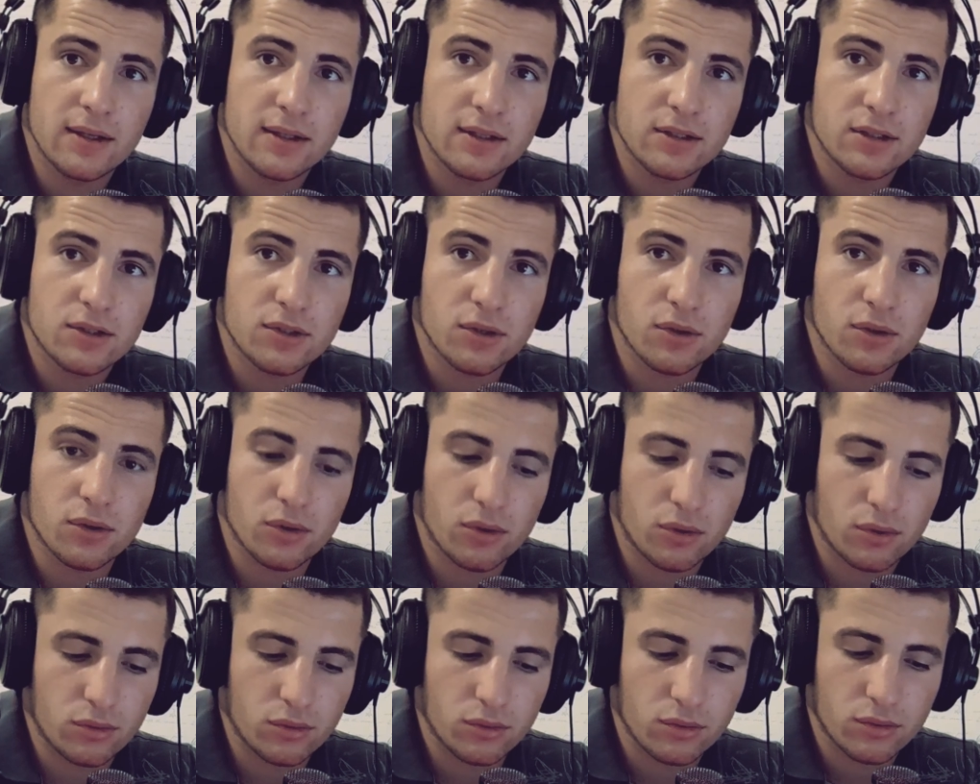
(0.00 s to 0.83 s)

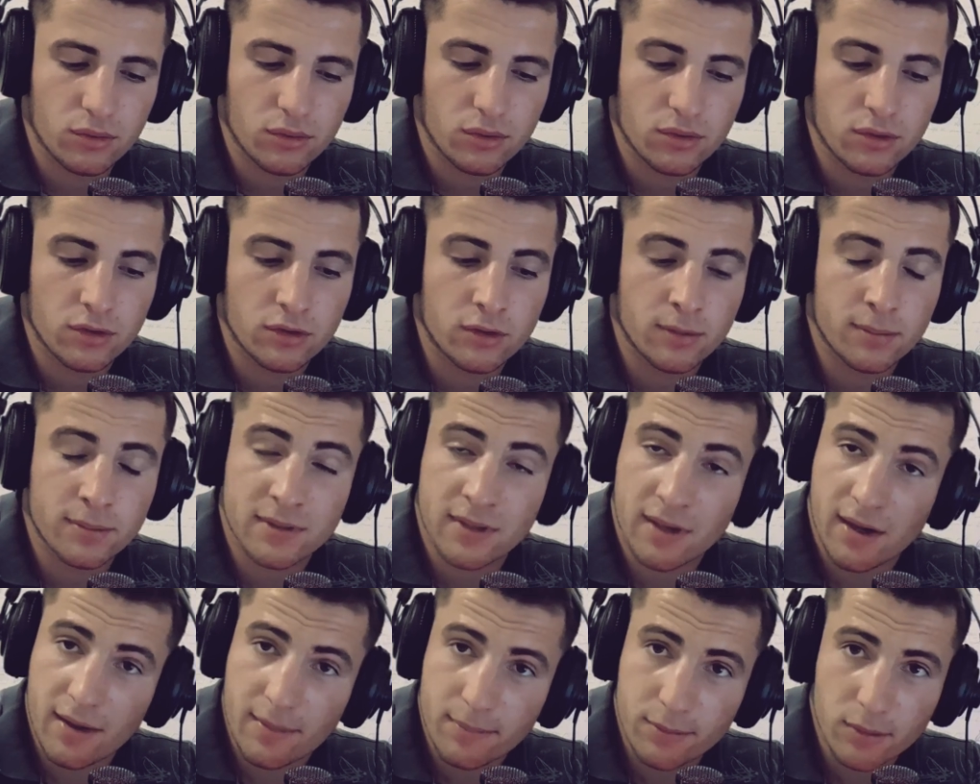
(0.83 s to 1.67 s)
So
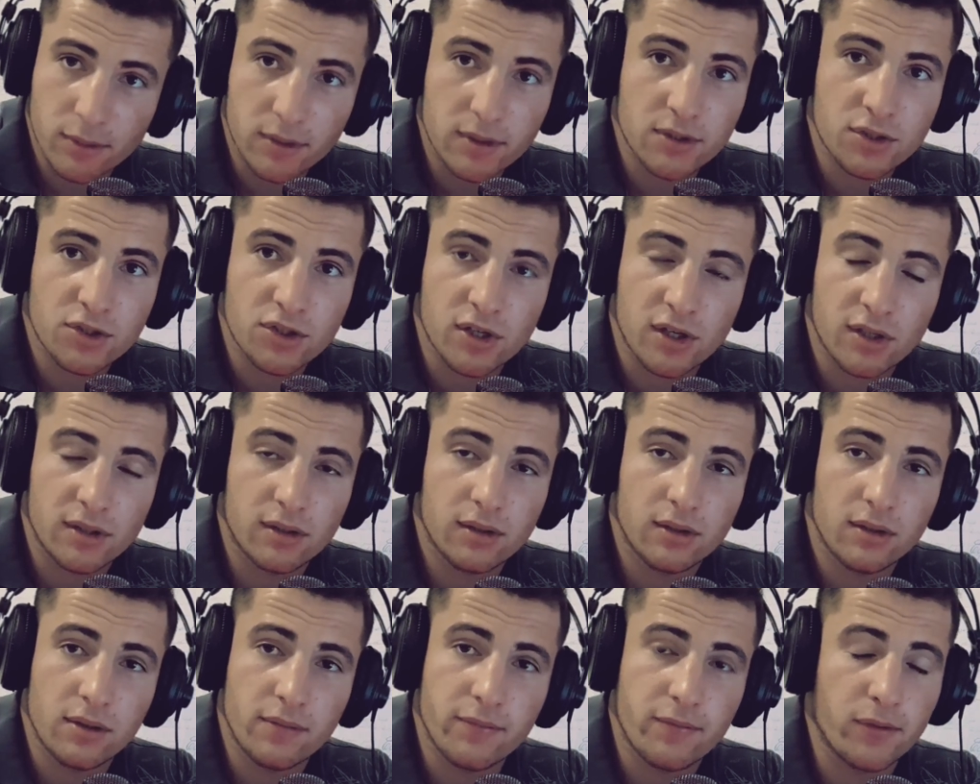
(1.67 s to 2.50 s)
subscribe to this
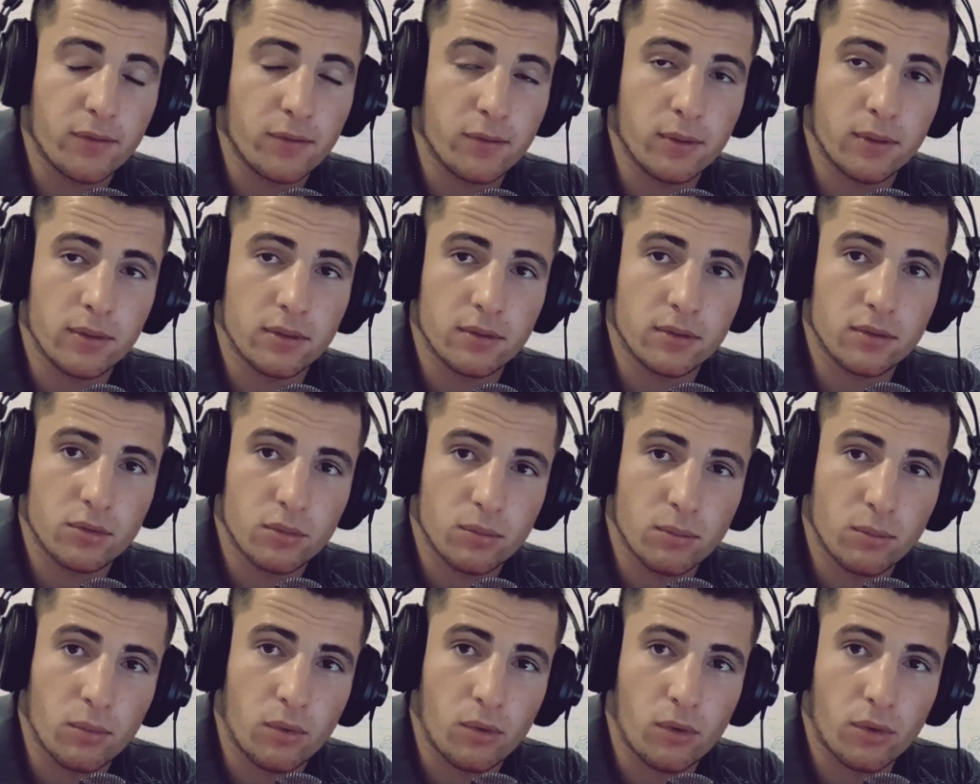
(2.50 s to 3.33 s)
channel if you want
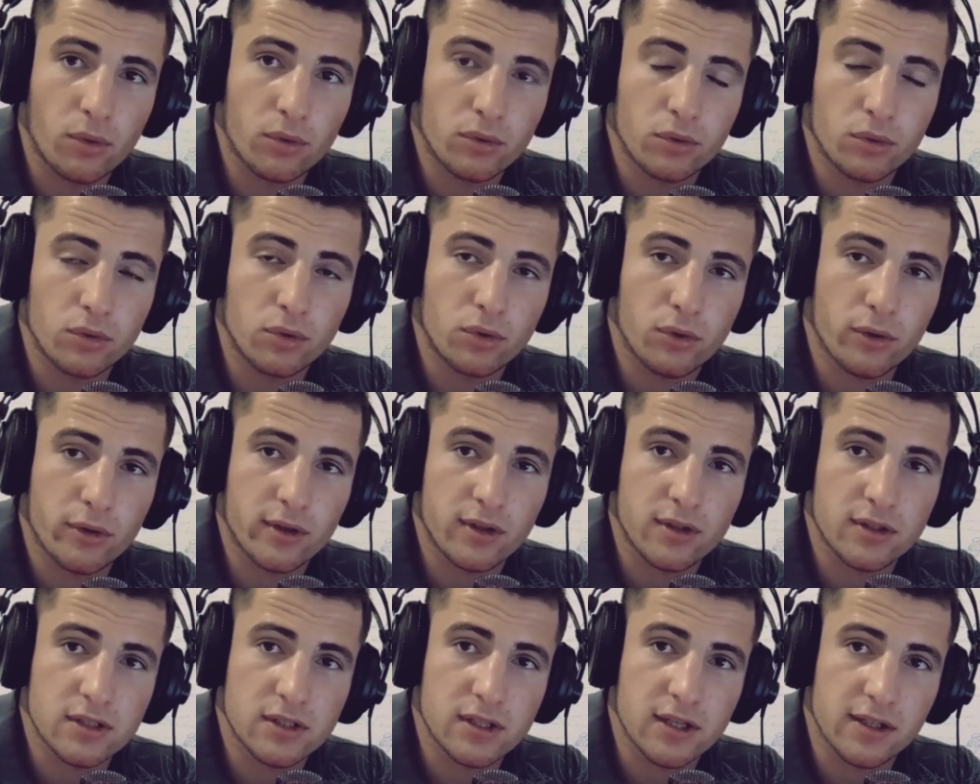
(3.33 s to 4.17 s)
more
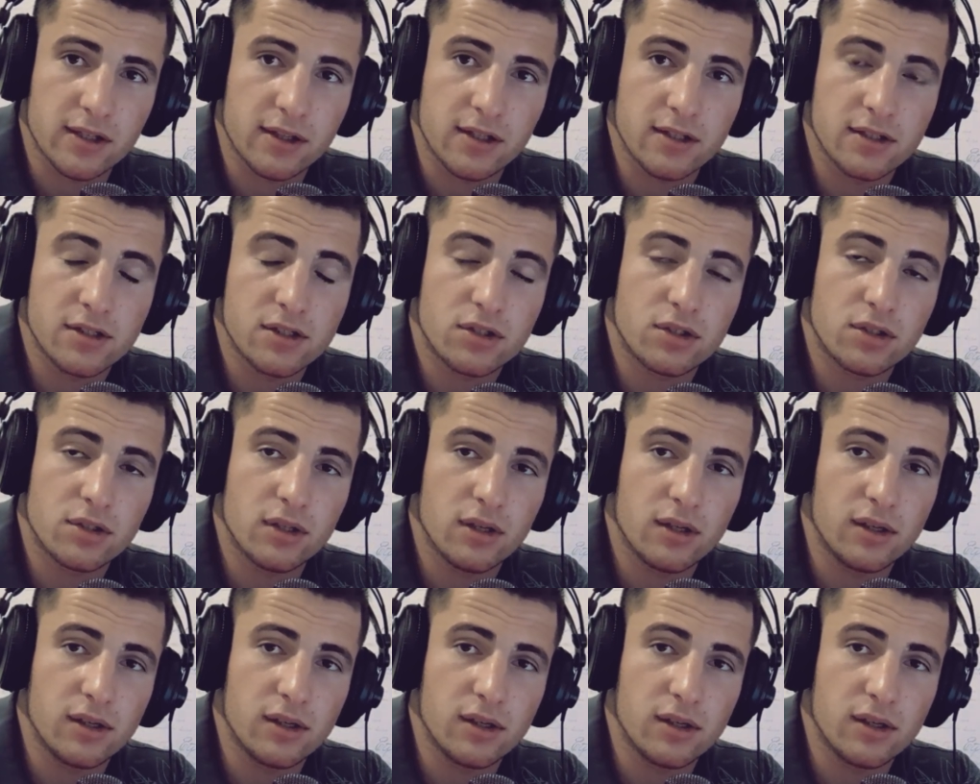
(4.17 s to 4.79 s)
tutorials like this.